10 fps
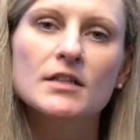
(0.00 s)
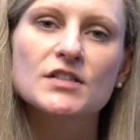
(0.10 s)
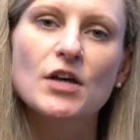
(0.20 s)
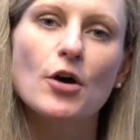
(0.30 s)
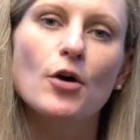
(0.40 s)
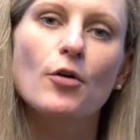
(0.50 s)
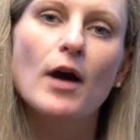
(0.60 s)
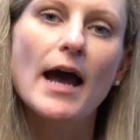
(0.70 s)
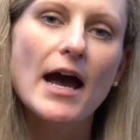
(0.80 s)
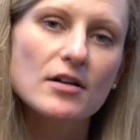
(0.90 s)

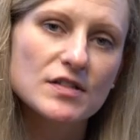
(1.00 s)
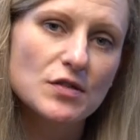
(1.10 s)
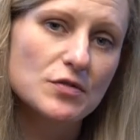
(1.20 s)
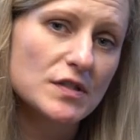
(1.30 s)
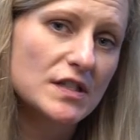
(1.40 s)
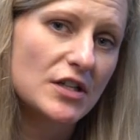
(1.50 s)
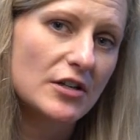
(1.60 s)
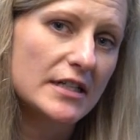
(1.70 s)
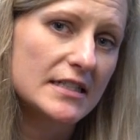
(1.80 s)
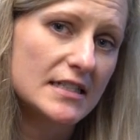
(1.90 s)
So how does Social
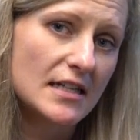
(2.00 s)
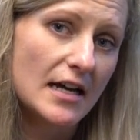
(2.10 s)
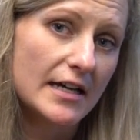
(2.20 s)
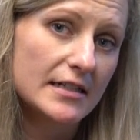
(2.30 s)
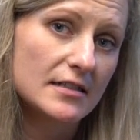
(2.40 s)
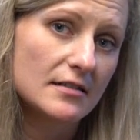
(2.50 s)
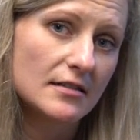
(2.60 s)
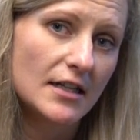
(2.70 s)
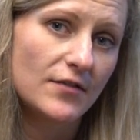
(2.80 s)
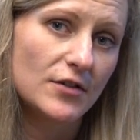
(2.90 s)
Security decide
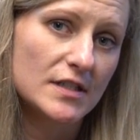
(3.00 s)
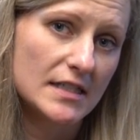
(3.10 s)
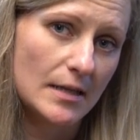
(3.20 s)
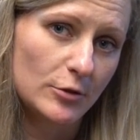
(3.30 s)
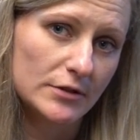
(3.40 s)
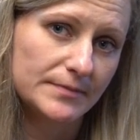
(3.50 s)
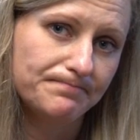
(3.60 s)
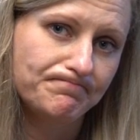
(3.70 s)
if you're disabled?